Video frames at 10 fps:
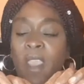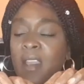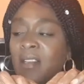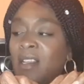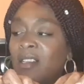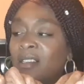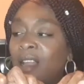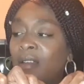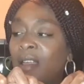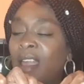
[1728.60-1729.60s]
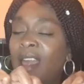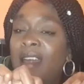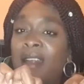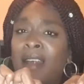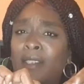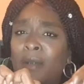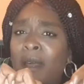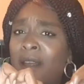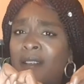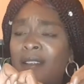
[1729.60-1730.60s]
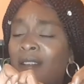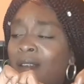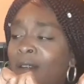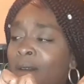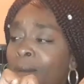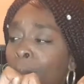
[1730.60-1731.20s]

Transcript: You just don't care. That's why I don't know.